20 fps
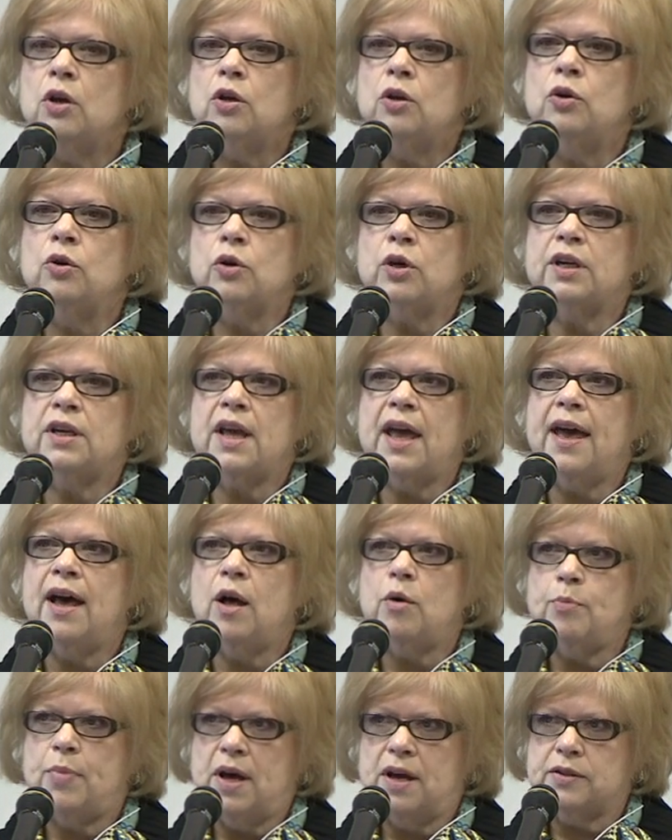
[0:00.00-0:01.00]
who could
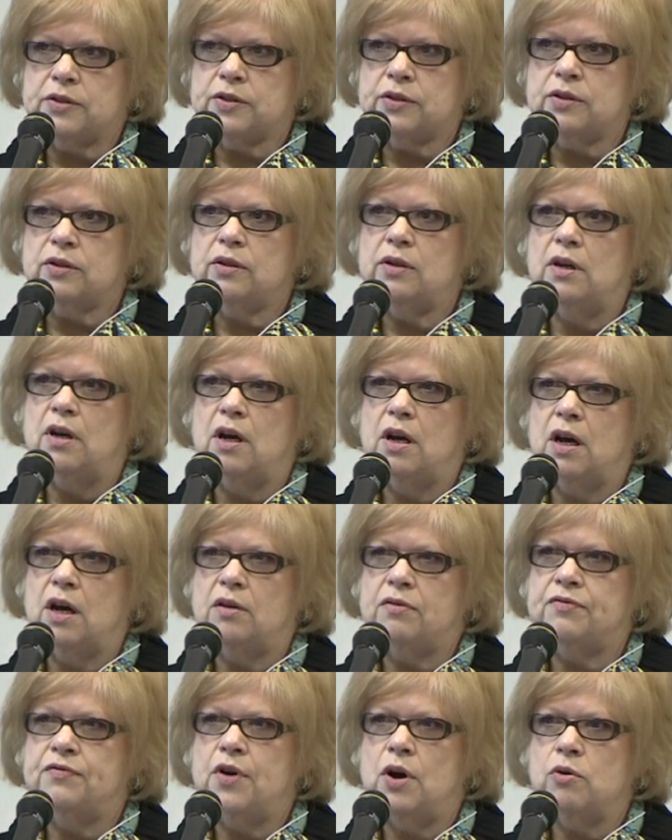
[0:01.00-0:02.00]
help us
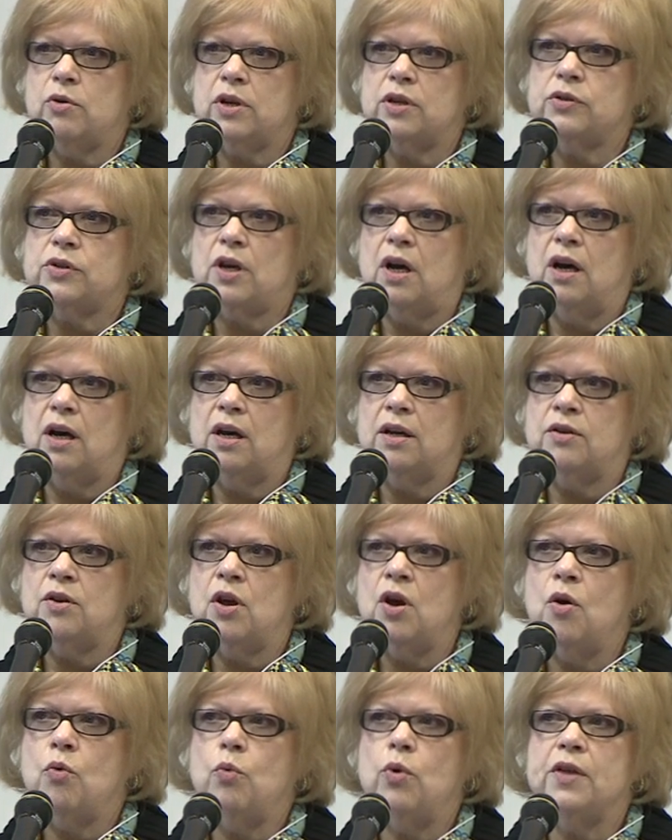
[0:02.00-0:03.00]
uh, focus on
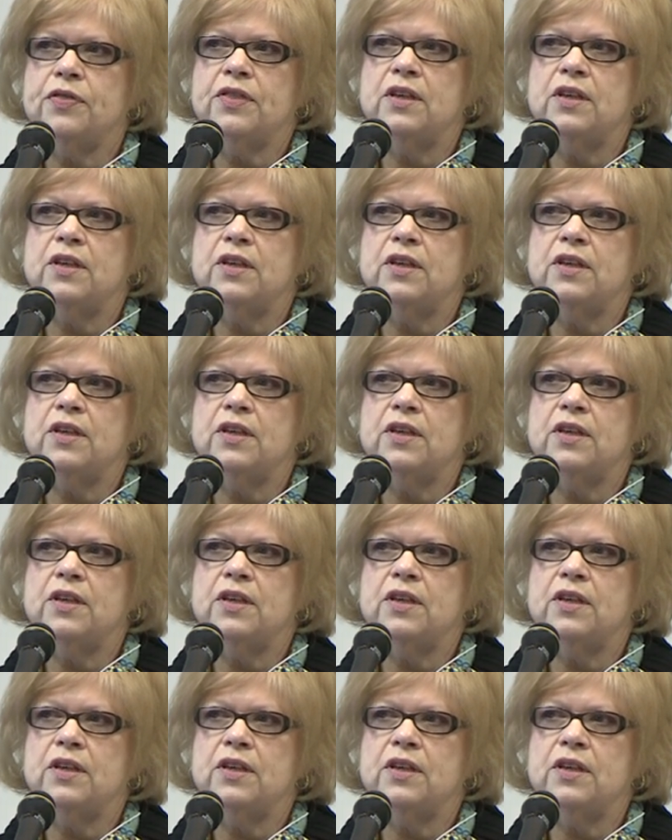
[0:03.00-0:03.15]
what